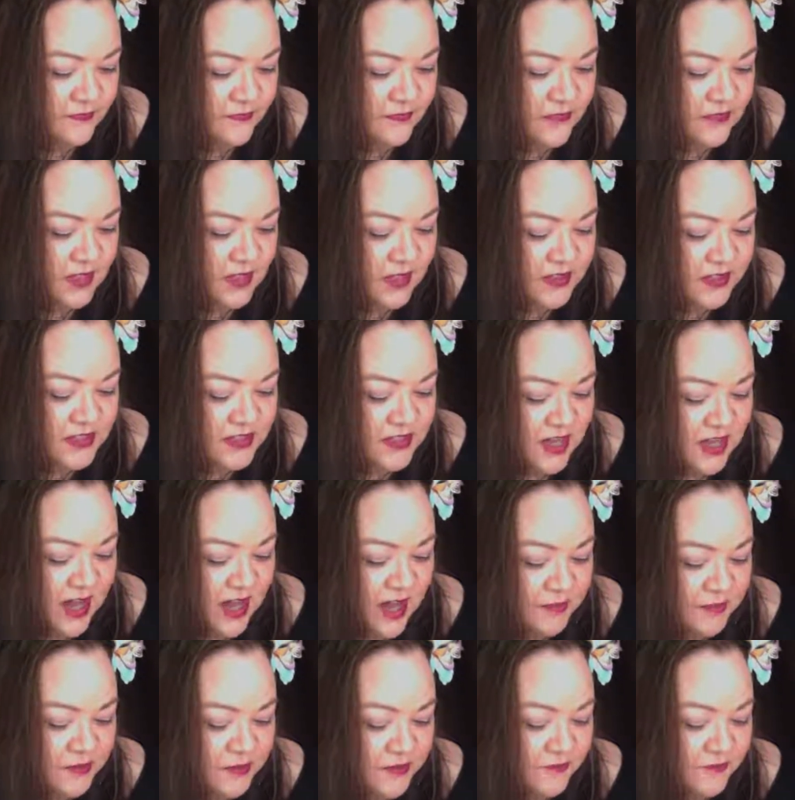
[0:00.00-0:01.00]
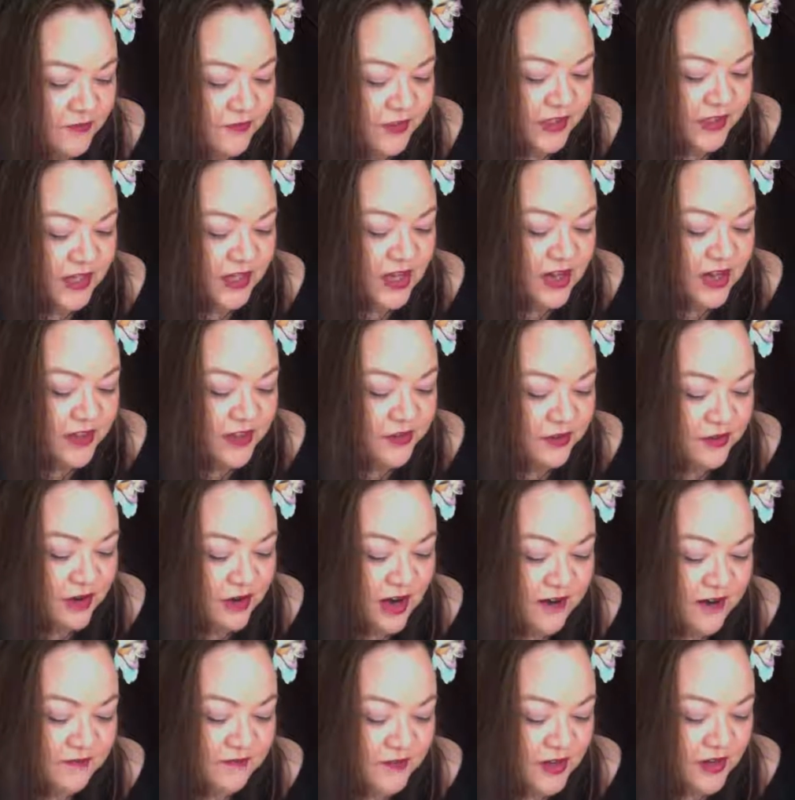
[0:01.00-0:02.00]
On top of the other,
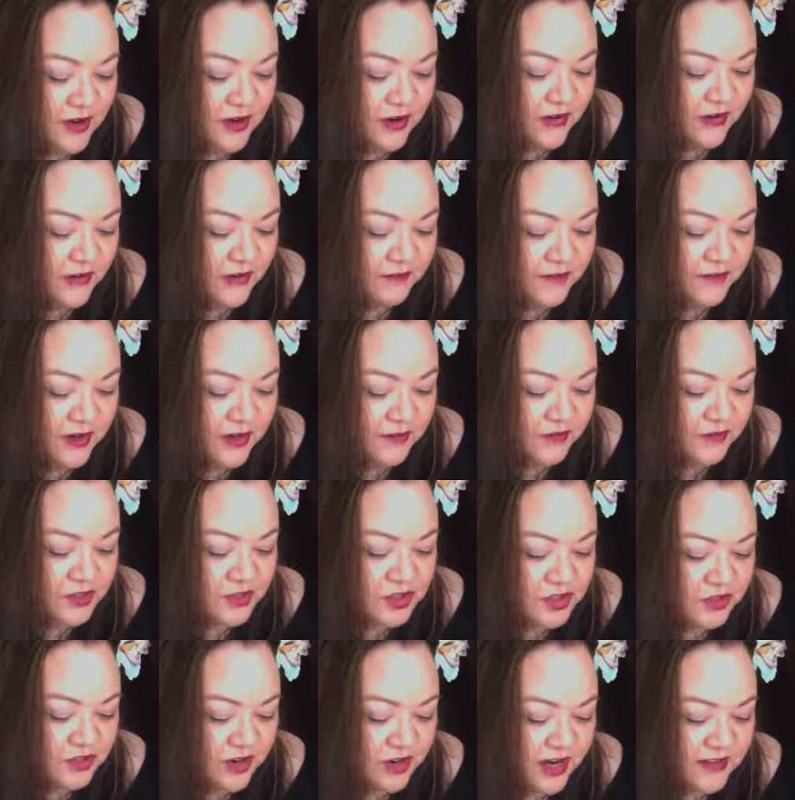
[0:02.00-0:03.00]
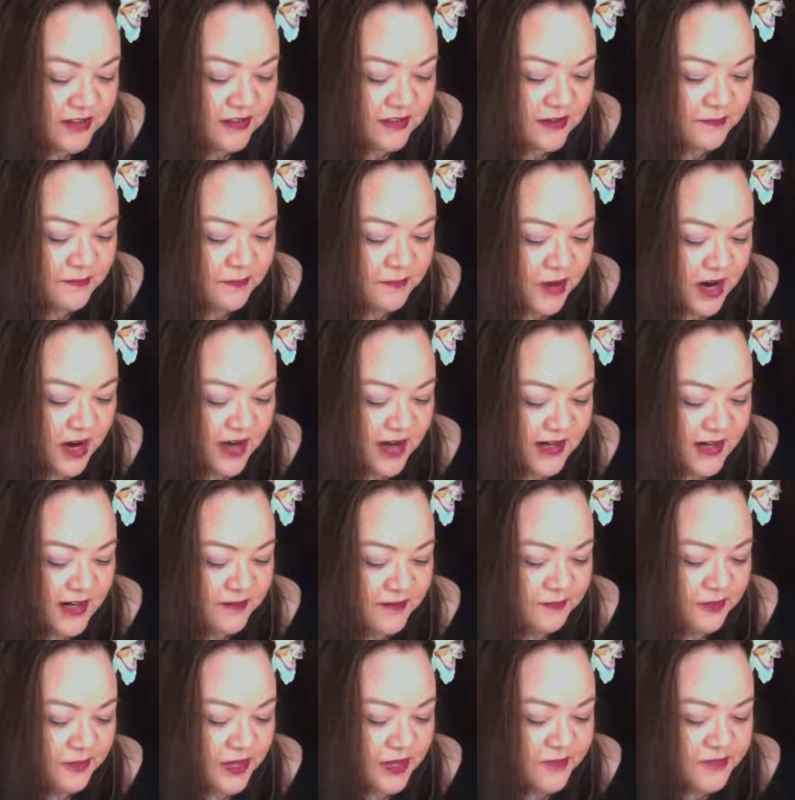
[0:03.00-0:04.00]
I've never tried the
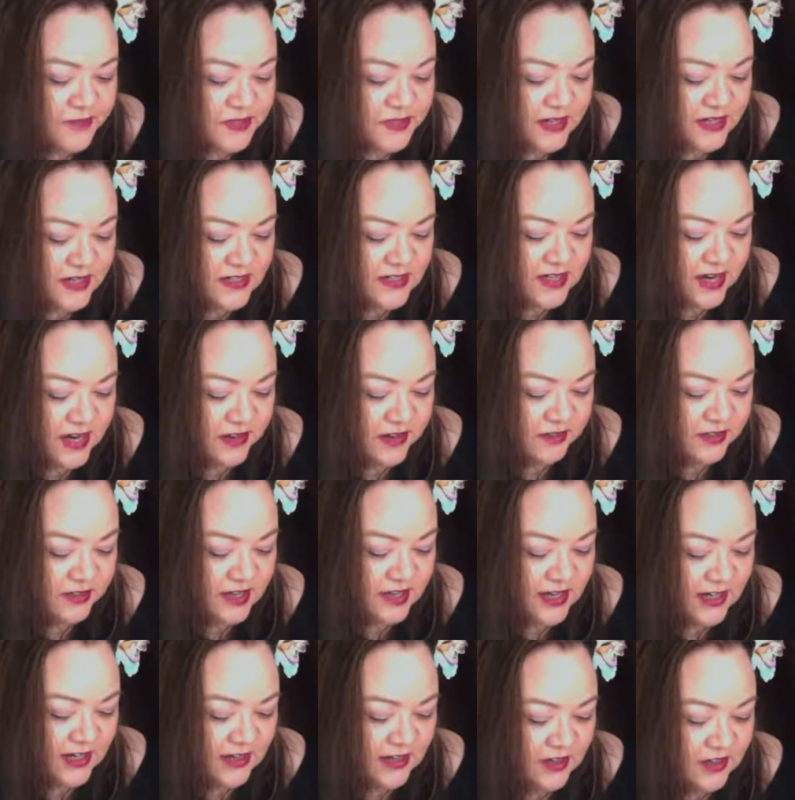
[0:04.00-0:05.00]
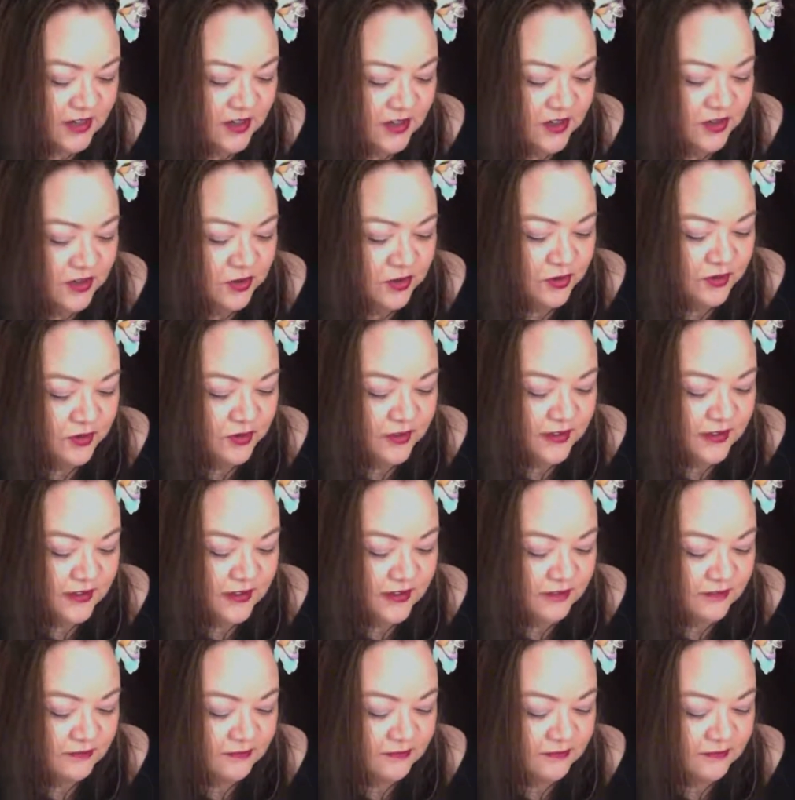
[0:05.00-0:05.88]
pineapple upside down cake or the